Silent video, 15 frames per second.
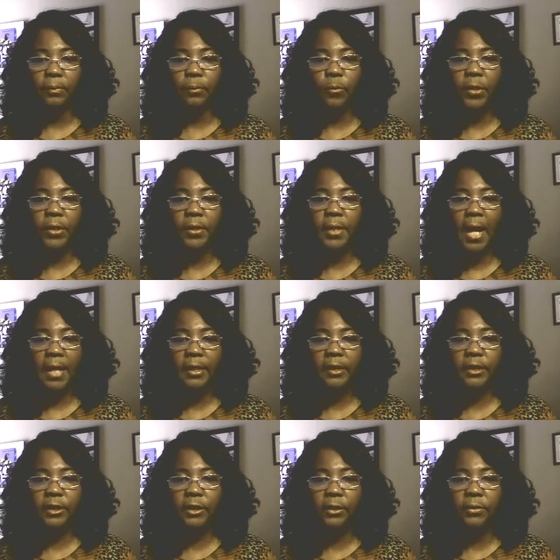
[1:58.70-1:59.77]
were not
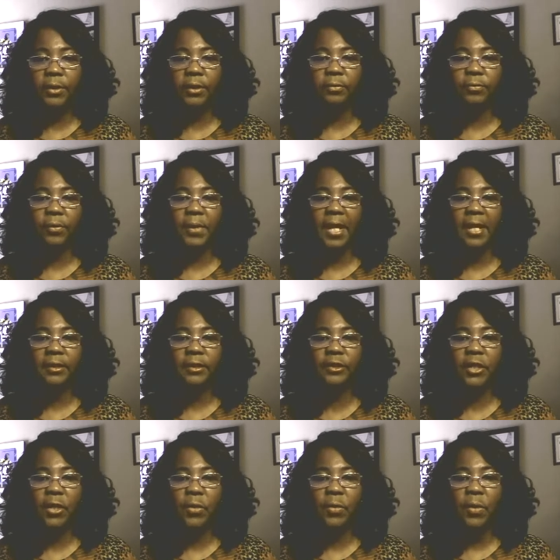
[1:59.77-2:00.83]
excluded from that.
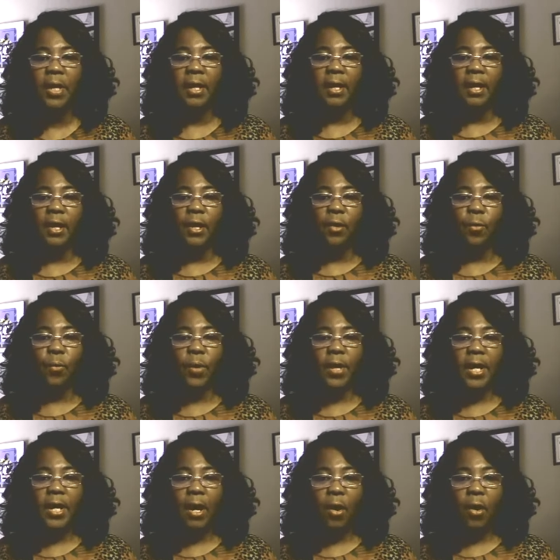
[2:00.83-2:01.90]
So
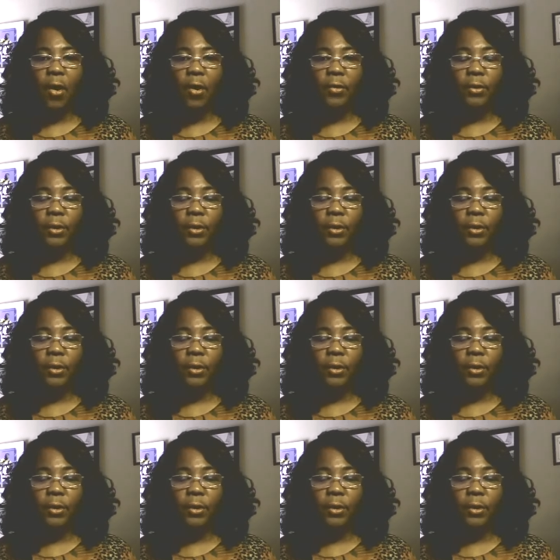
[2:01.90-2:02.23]
we are